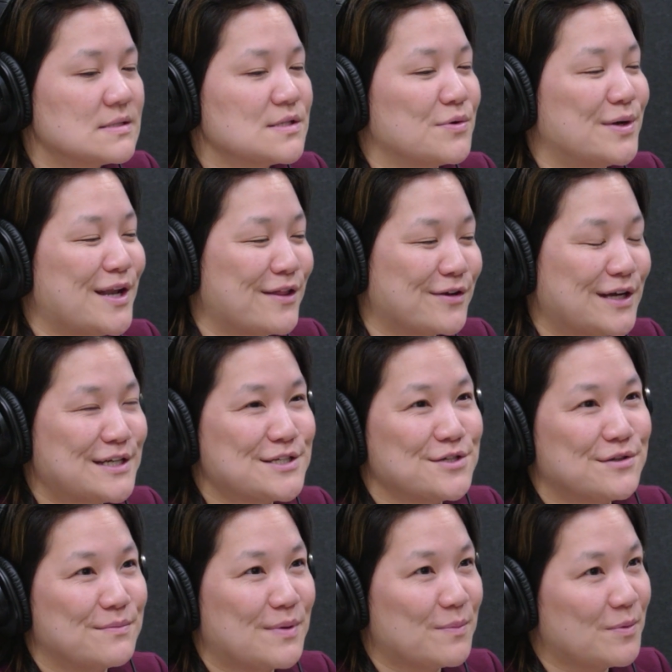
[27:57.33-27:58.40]
So another
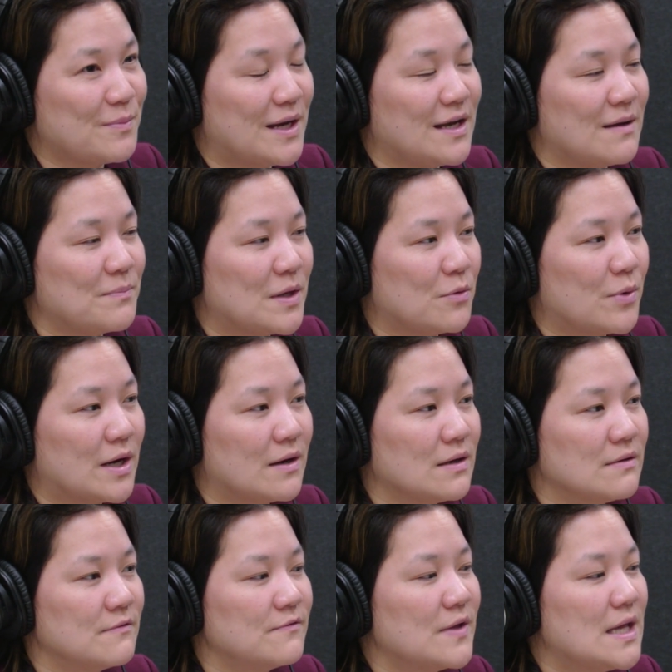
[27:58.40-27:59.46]
issue that people might not be aware
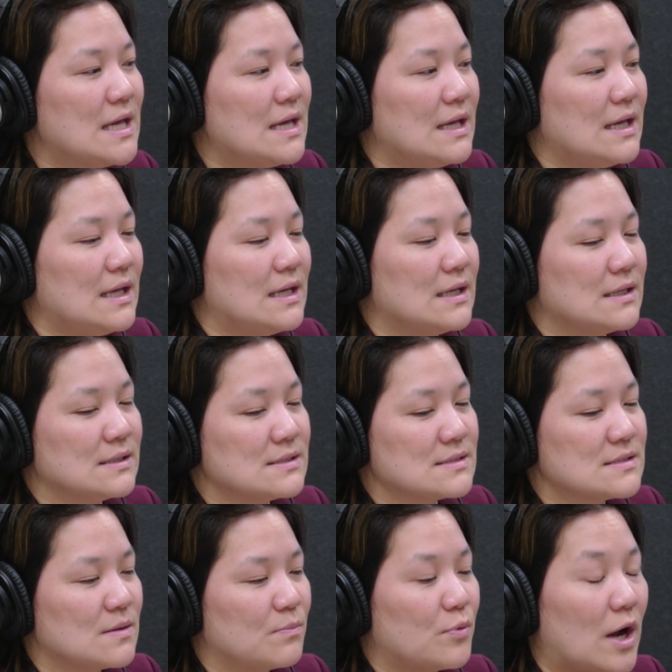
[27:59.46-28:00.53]
of
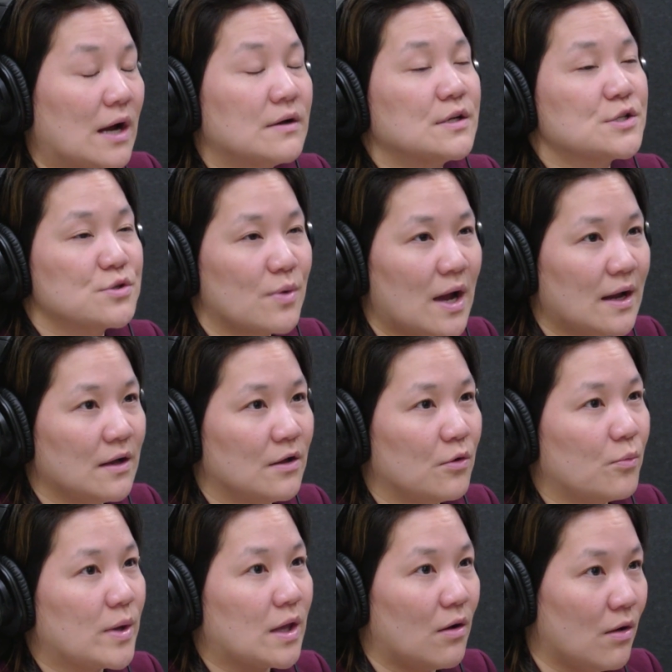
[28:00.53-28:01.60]
is prior to trial,
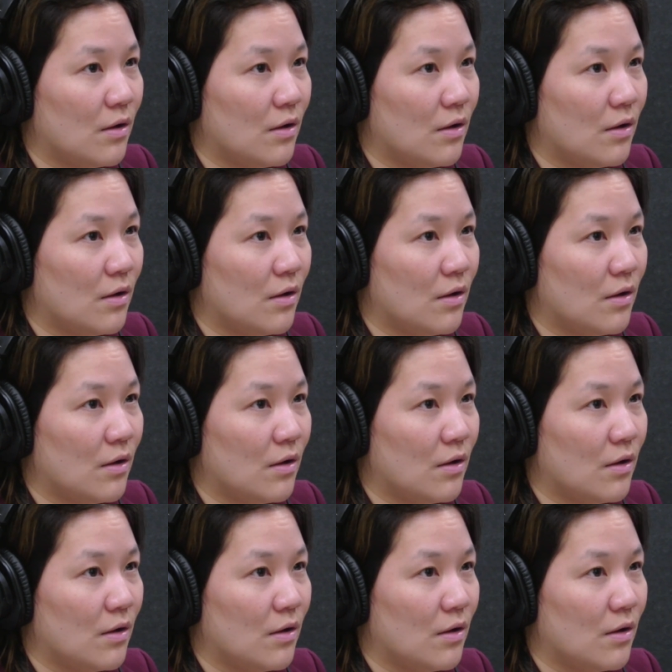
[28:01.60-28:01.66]
we